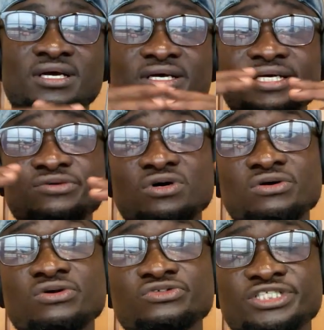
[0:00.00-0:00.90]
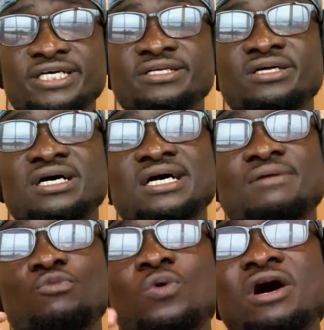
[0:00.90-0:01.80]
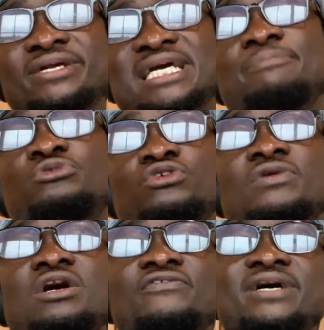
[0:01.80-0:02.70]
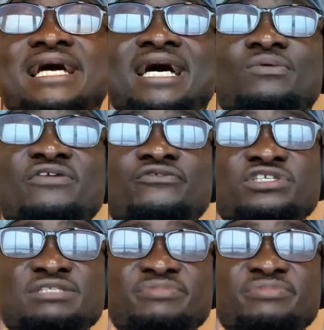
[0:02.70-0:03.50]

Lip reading: In conclusion, while the approval of an I-140